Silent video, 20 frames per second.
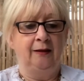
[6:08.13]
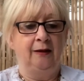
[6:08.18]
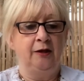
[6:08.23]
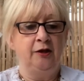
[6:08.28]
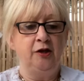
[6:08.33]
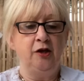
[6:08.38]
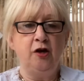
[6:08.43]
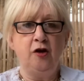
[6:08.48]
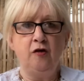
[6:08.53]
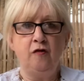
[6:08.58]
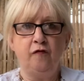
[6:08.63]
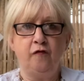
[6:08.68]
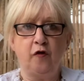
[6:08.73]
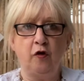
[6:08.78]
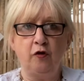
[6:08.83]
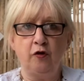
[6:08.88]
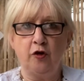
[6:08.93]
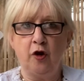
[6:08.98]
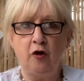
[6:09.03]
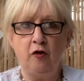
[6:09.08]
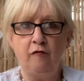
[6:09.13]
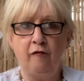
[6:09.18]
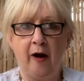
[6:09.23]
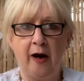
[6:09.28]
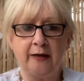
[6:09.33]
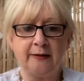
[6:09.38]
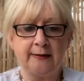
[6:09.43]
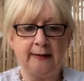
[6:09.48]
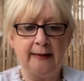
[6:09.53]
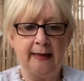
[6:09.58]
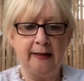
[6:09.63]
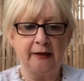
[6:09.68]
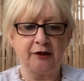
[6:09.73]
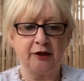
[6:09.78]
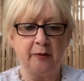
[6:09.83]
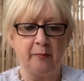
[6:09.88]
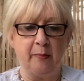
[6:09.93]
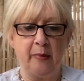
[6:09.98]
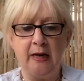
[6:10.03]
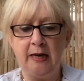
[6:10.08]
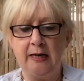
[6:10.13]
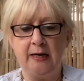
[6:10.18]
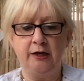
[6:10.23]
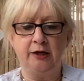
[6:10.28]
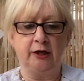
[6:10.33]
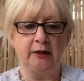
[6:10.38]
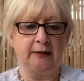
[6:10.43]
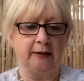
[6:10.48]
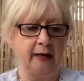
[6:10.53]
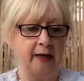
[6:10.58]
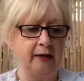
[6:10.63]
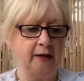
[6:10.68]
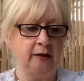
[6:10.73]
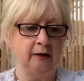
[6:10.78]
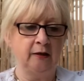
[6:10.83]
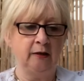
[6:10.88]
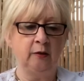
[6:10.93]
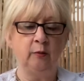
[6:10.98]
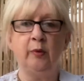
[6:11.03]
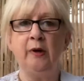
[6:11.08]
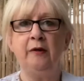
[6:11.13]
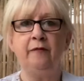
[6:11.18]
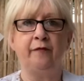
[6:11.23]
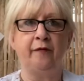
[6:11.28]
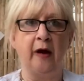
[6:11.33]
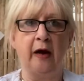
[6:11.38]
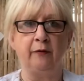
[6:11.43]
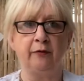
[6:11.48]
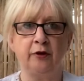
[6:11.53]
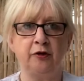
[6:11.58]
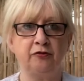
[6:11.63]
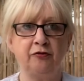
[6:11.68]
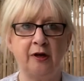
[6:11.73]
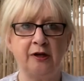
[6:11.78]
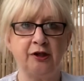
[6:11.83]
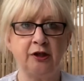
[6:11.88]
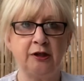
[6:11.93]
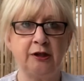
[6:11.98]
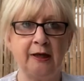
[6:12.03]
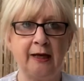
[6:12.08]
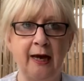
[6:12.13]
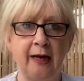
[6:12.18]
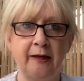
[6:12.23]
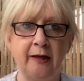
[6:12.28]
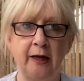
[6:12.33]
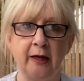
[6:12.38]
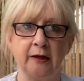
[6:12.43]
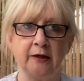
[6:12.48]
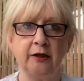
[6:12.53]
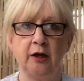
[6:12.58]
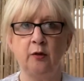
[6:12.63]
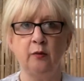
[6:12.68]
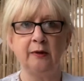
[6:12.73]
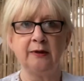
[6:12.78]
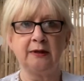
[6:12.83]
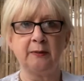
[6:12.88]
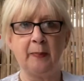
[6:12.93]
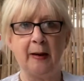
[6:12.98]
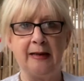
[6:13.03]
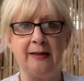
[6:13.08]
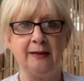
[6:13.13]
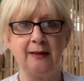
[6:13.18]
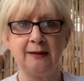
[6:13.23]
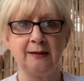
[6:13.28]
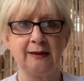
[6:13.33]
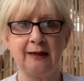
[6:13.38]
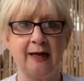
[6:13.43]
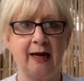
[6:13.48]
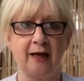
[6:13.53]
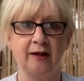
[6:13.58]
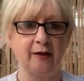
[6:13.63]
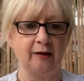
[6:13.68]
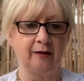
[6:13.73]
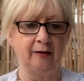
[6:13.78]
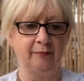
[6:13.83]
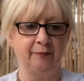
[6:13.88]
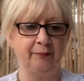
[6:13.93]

You've got no right to lecture me, she said. We found the treasure together, so we'll spend it together.